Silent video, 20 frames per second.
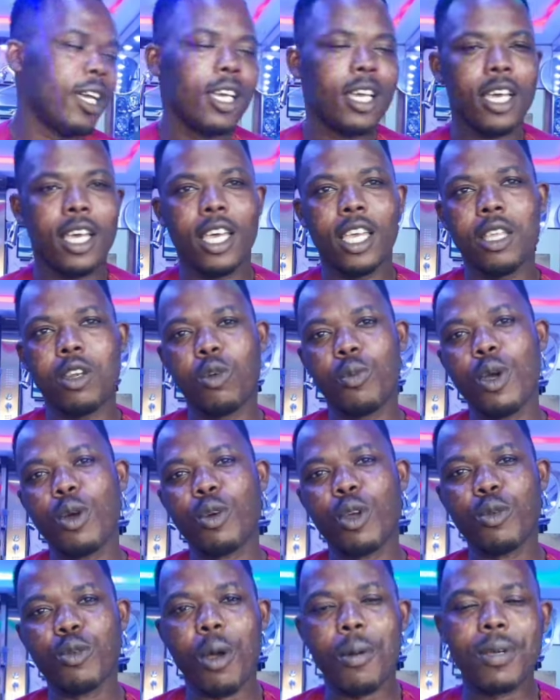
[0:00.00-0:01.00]
yedo be
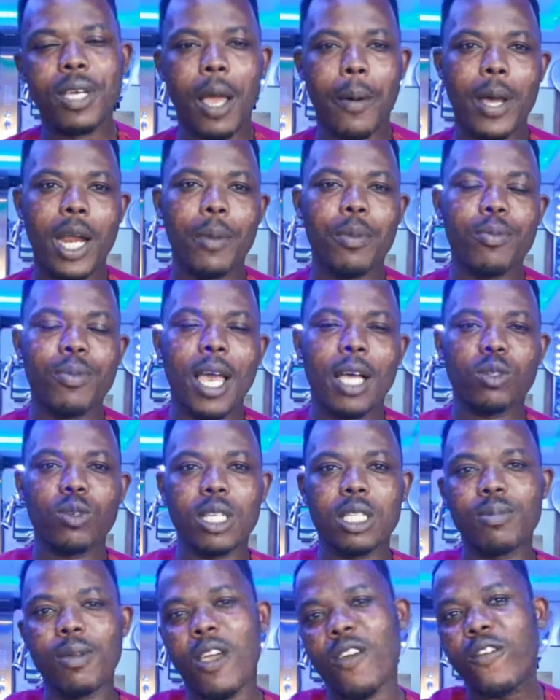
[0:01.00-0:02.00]
wuro kama na bibian so
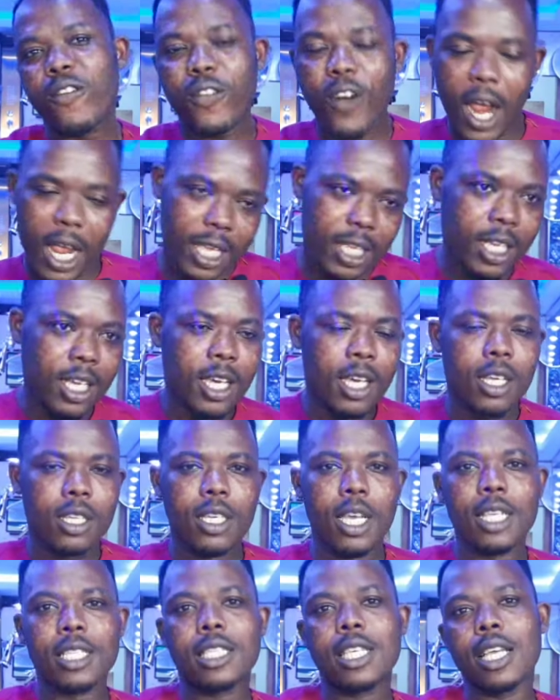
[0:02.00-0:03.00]
time fine
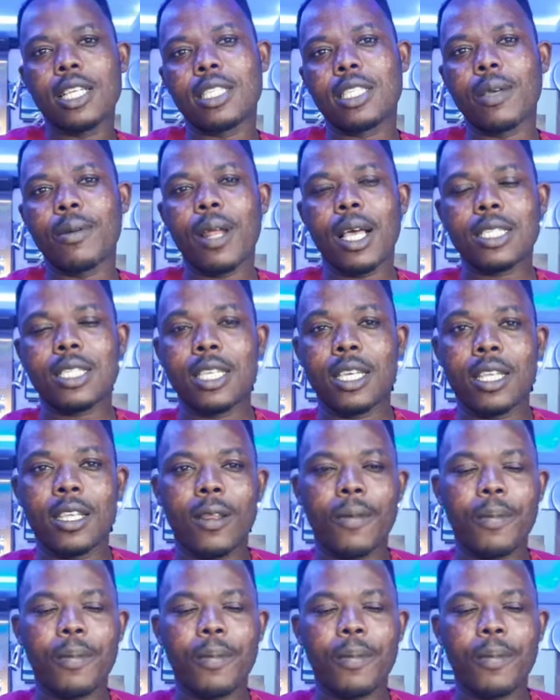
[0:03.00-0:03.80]
yen sense na say